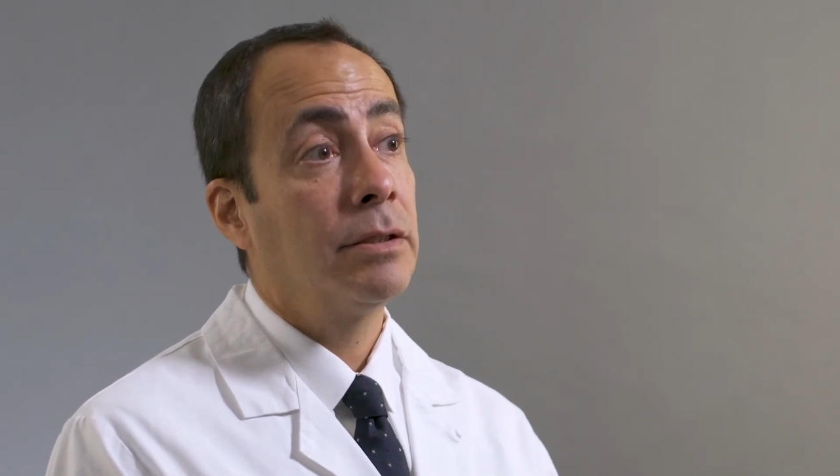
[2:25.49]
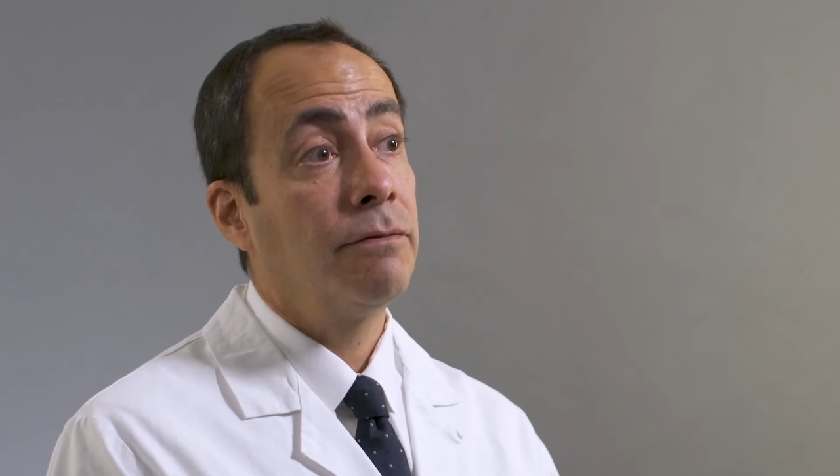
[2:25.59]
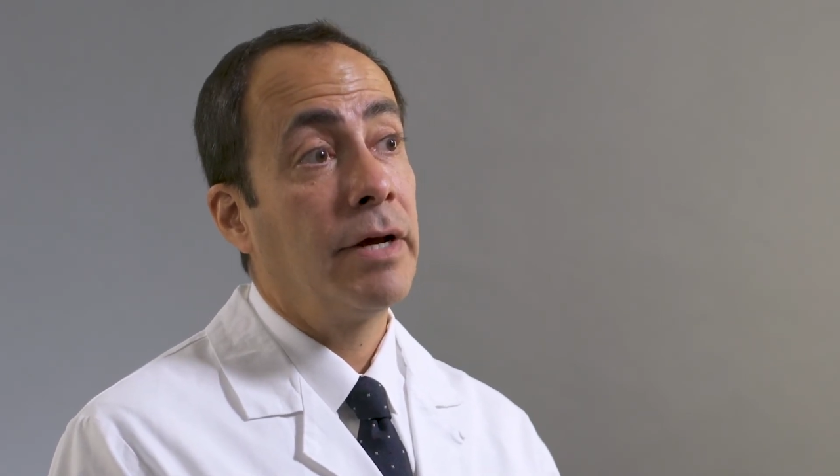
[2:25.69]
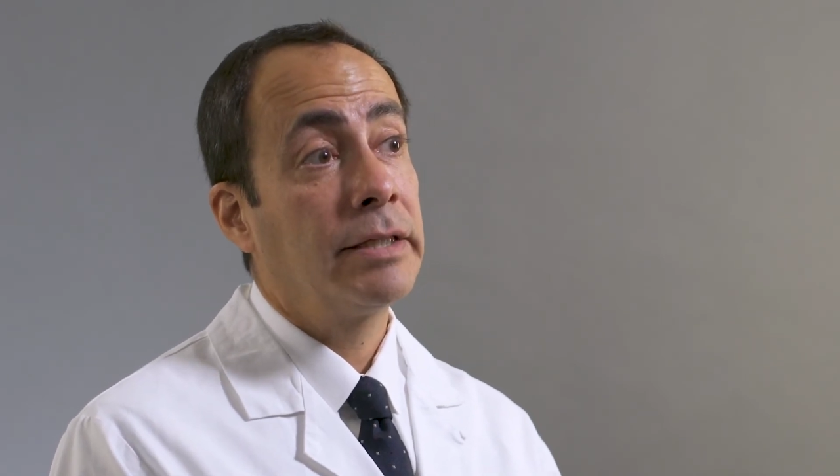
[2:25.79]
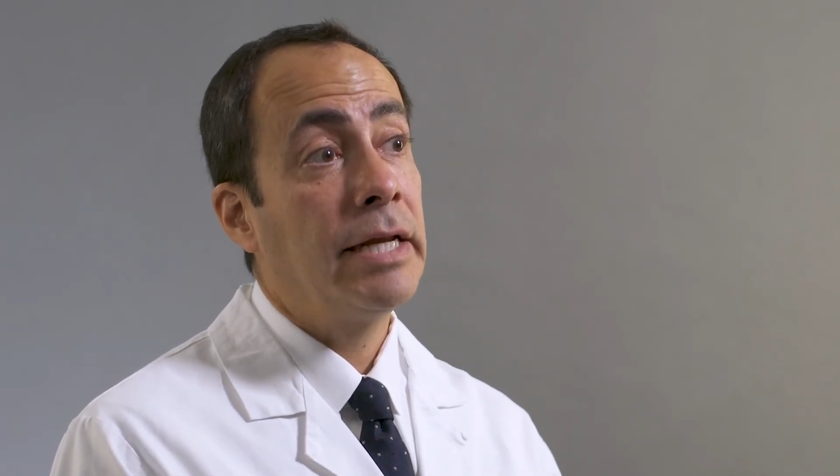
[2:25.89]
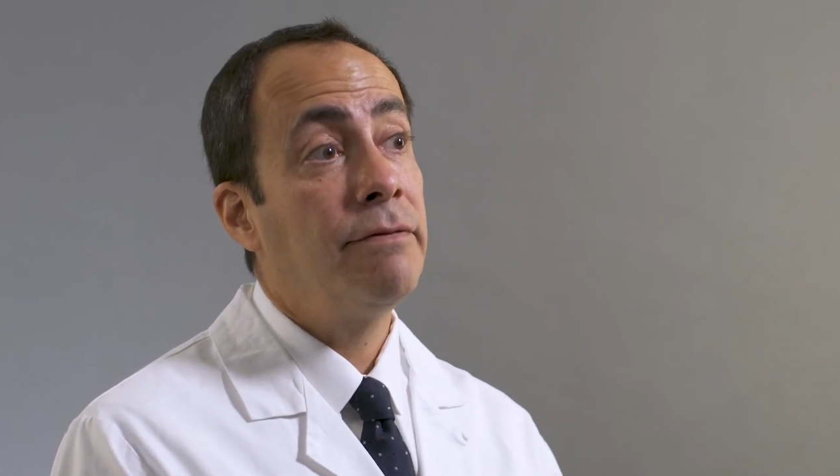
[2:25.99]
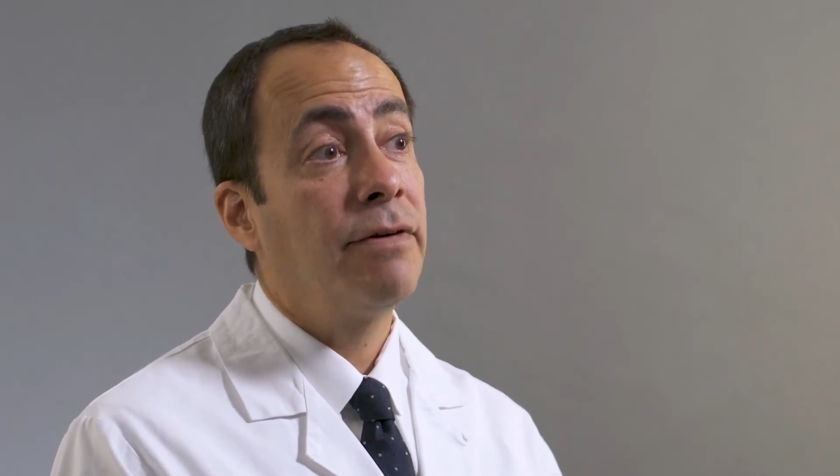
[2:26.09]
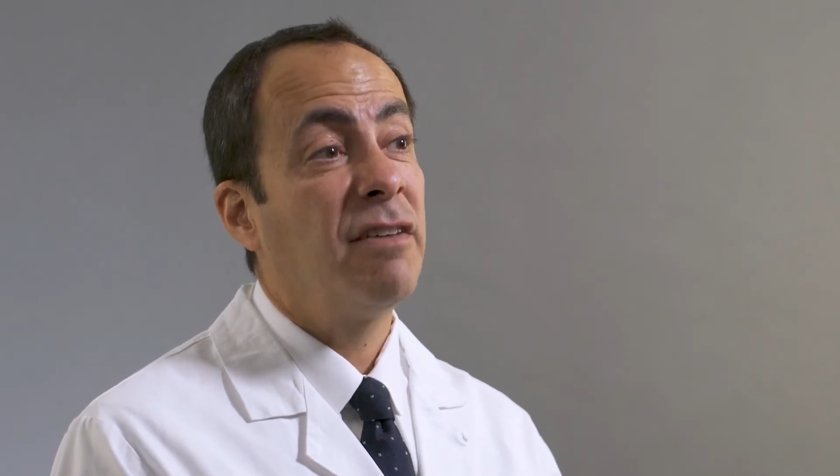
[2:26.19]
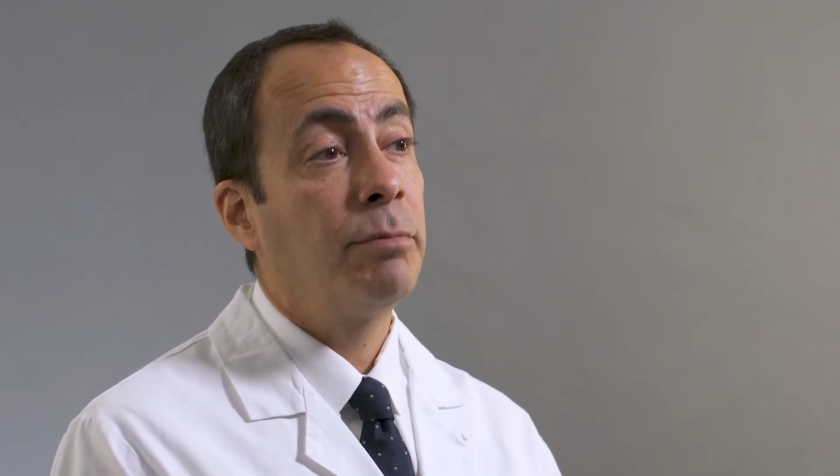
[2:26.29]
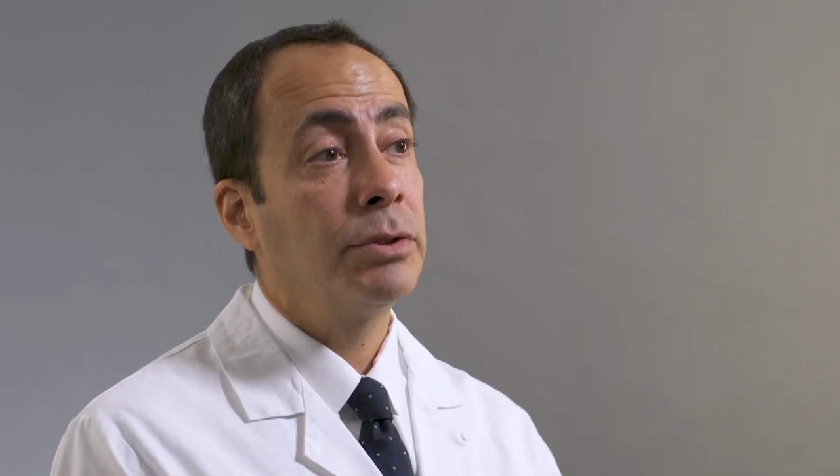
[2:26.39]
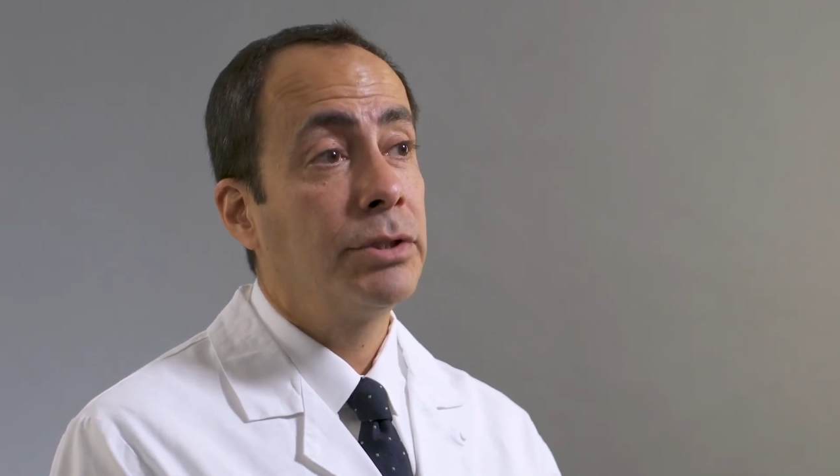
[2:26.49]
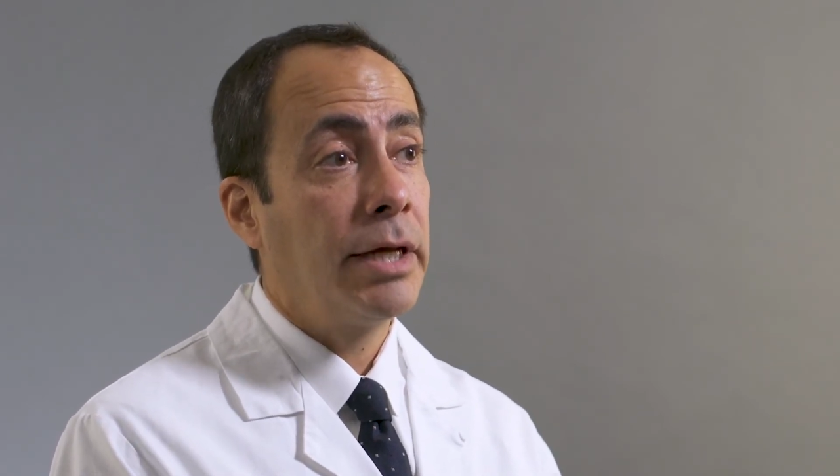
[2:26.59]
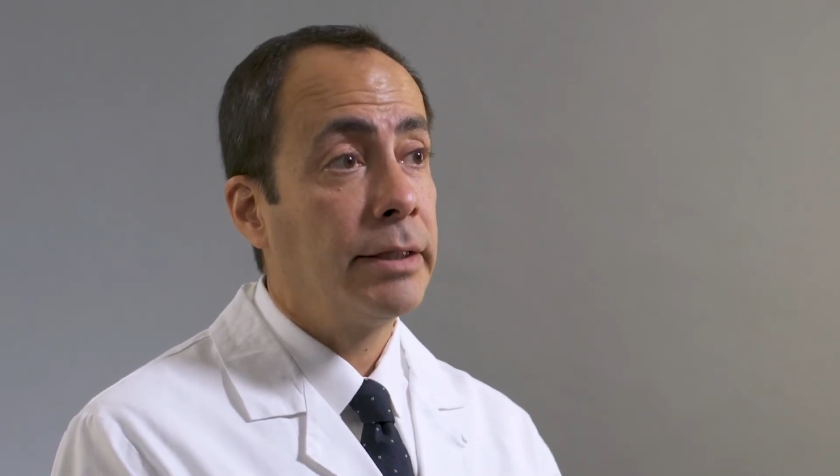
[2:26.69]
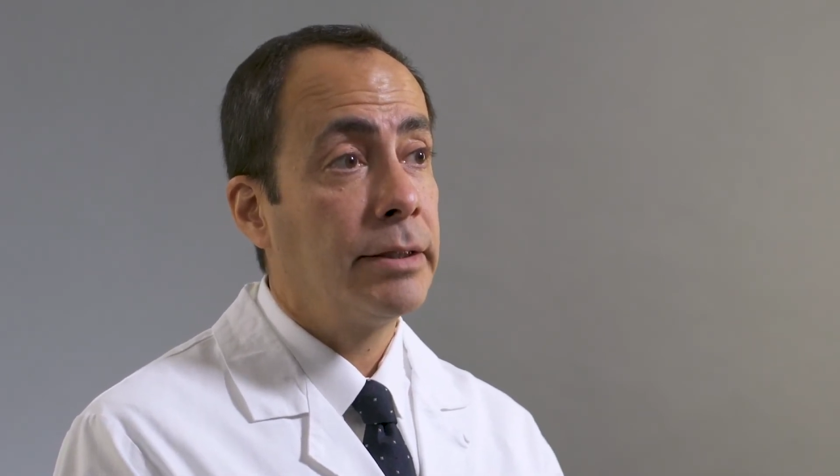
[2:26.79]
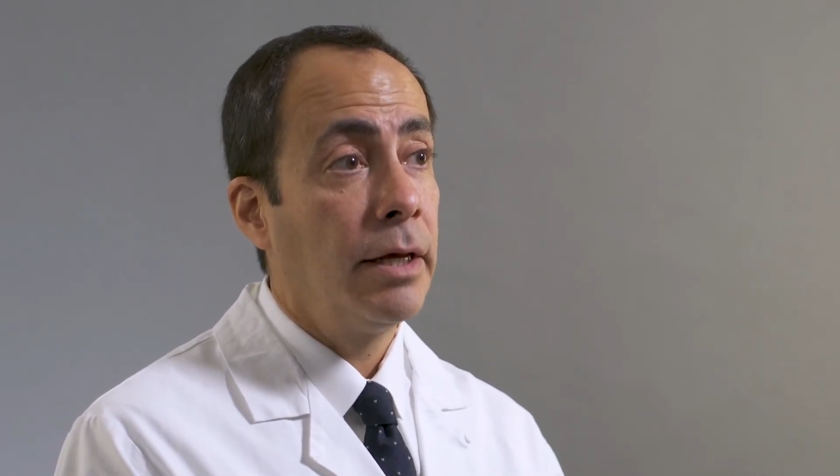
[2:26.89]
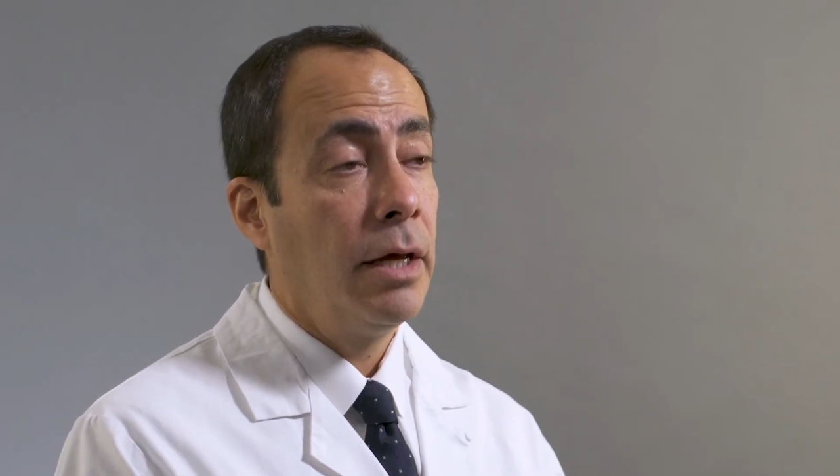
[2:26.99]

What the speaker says: In fact, 85%